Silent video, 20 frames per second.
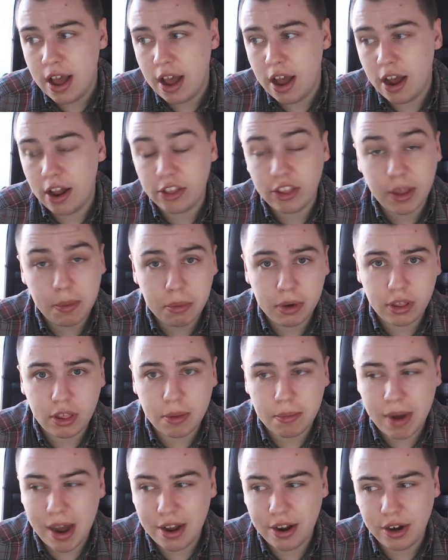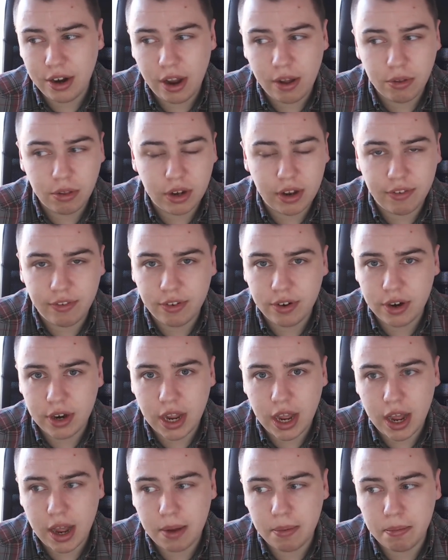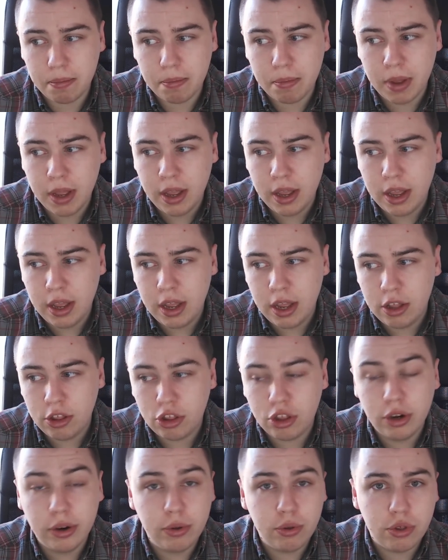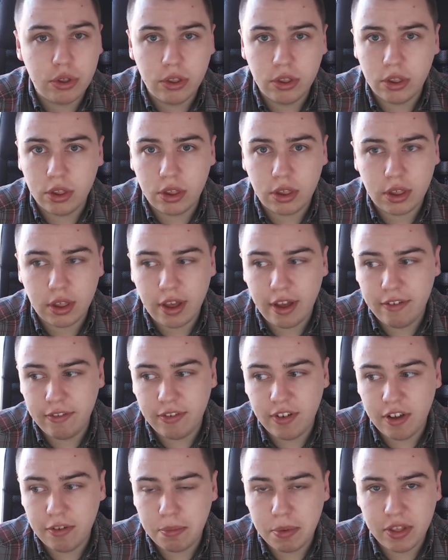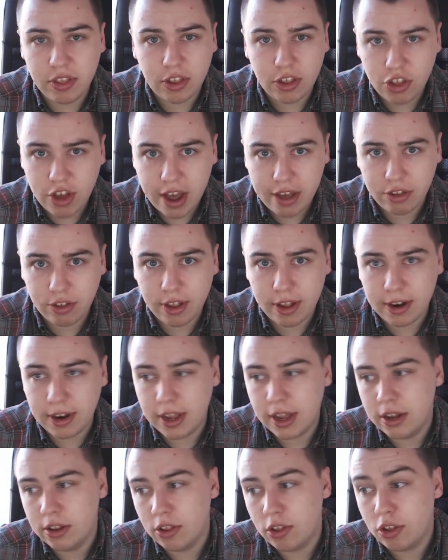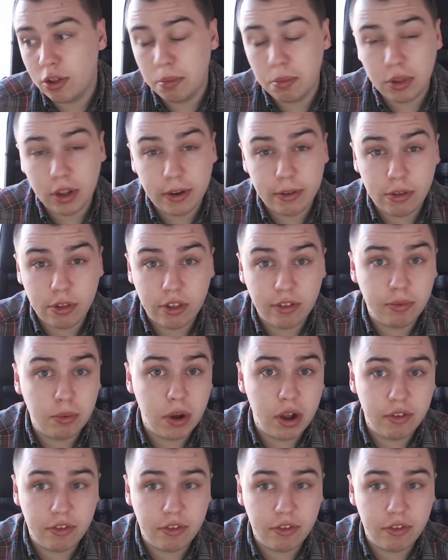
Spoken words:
similar to mine, and loads of different solutions have been suggested, and some solutions have worked